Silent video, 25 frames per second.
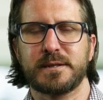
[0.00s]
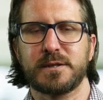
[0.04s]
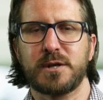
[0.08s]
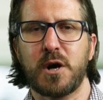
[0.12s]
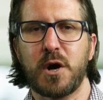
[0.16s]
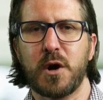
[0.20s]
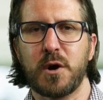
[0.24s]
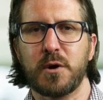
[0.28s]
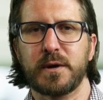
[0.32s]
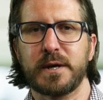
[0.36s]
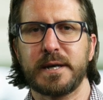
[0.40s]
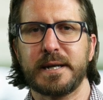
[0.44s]

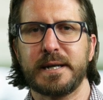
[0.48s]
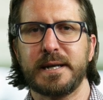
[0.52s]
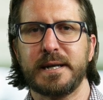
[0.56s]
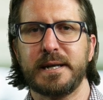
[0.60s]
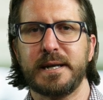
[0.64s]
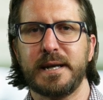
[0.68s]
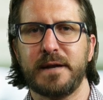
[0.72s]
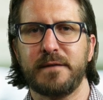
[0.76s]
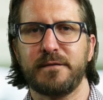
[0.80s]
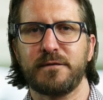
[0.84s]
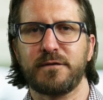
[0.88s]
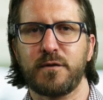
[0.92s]

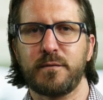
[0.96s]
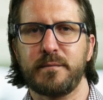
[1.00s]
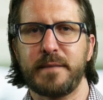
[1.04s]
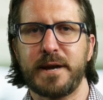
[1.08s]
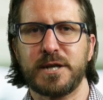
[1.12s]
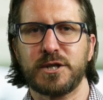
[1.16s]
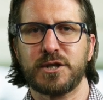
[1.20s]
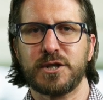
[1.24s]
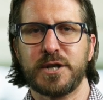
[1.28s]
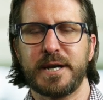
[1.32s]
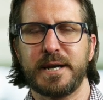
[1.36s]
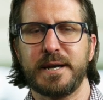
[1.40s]
targeted
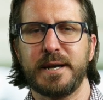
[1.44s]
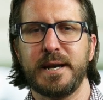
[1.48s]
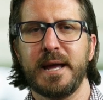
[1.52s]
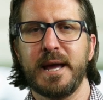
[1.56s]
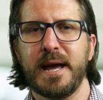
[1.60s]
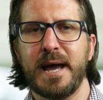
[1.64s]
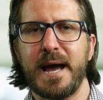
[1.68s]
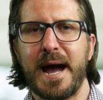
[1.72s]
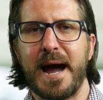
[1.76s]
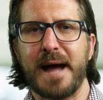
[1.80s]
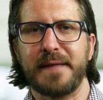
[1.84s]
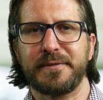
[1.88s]
information
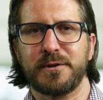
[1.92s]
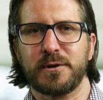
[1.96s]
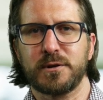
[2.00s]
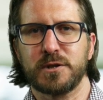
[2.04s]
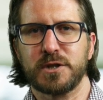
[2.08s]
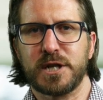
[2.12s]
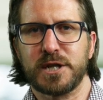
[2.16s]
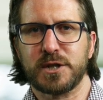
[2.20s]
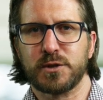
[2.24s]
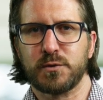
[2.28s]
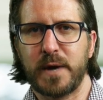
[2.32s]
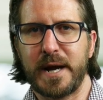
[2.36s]
at their
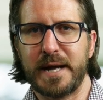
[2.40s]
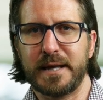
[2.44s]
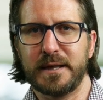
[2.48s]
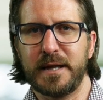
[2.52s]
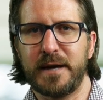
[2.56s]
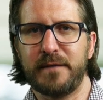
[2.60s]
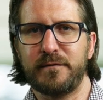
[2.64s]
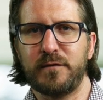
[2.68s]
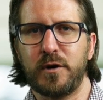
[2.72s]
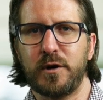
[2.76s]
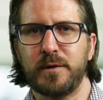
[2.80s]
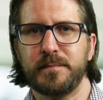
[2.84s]
just right
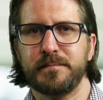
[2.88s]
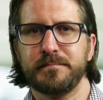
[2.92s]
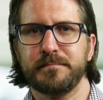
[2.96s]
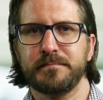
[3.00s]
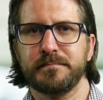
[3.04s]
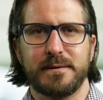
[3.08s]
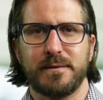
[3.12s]
level.